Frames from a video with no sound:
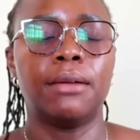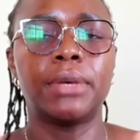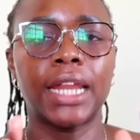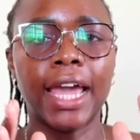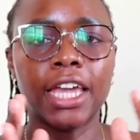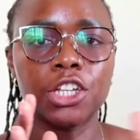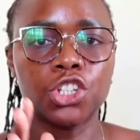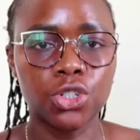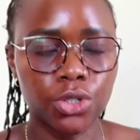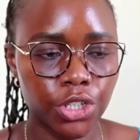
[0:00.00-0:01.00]
But I
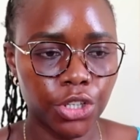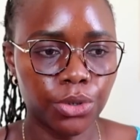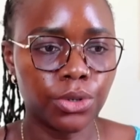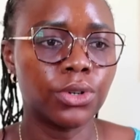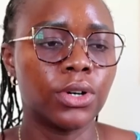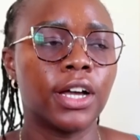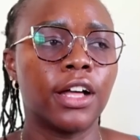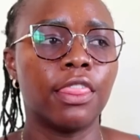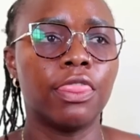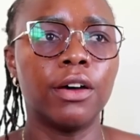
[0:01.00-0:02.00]
assure you,
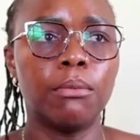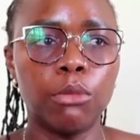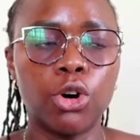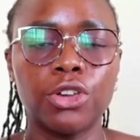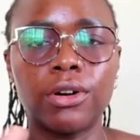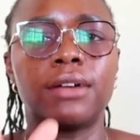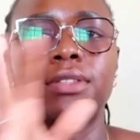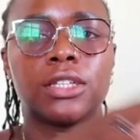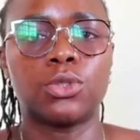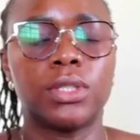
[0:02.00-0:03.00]
the more you have
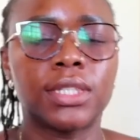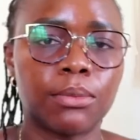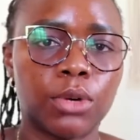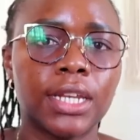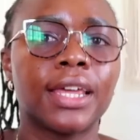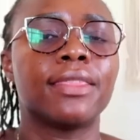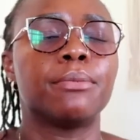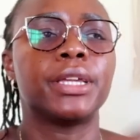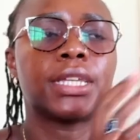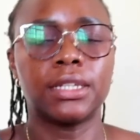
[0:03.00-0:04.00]
sex with someone, the
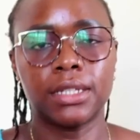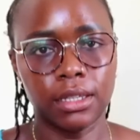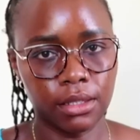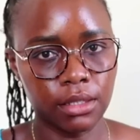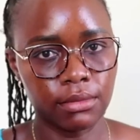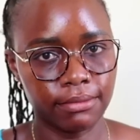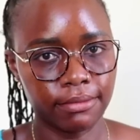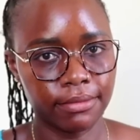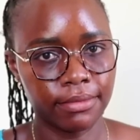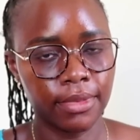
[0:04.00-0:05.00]
better it gets.
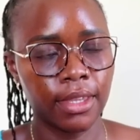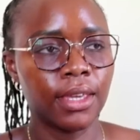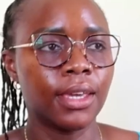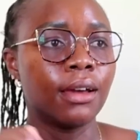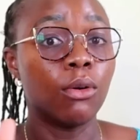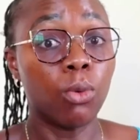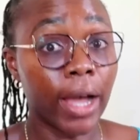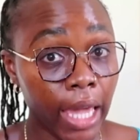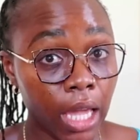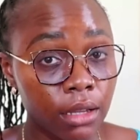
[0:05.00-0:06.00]

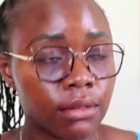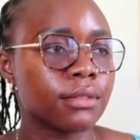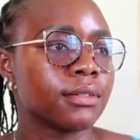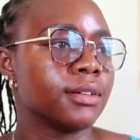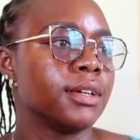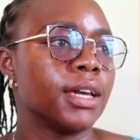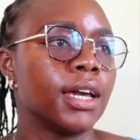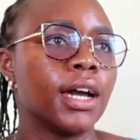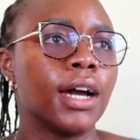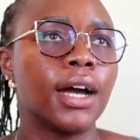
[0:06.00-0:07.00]
Why?
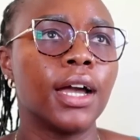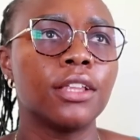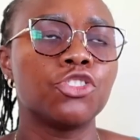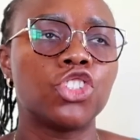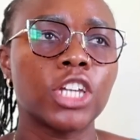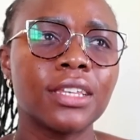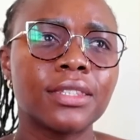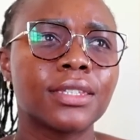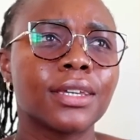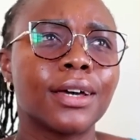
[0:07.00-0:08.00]

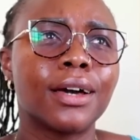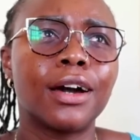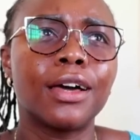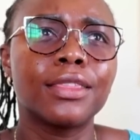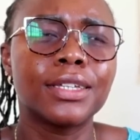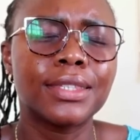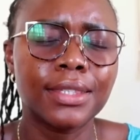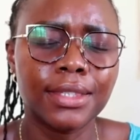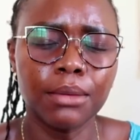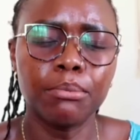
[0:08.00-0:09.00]
Just the
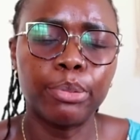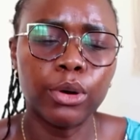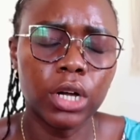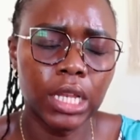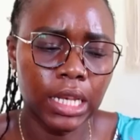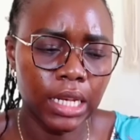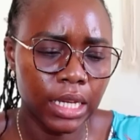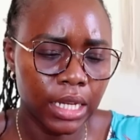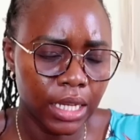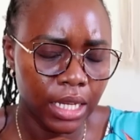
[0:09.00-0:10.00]
simple
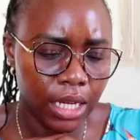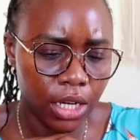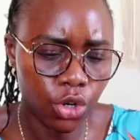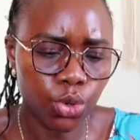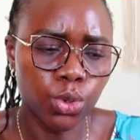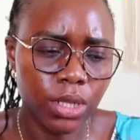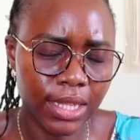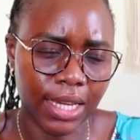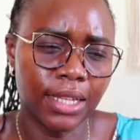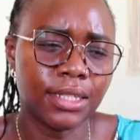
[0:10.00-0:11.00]
rule
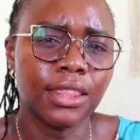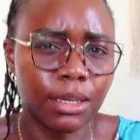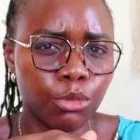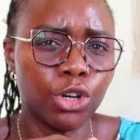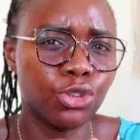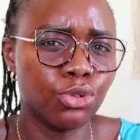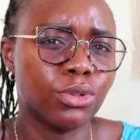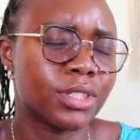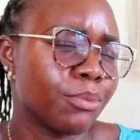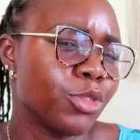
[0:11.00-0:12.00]
that the more you
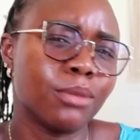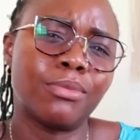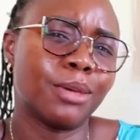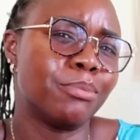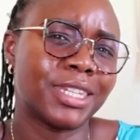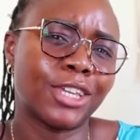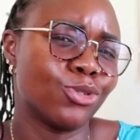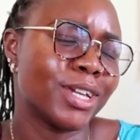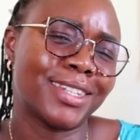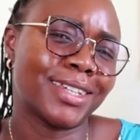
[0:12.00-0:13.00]
do something, the better
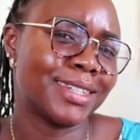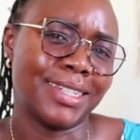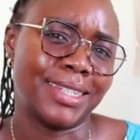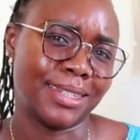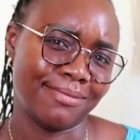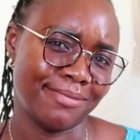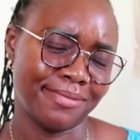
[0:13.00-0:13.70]
you get at it.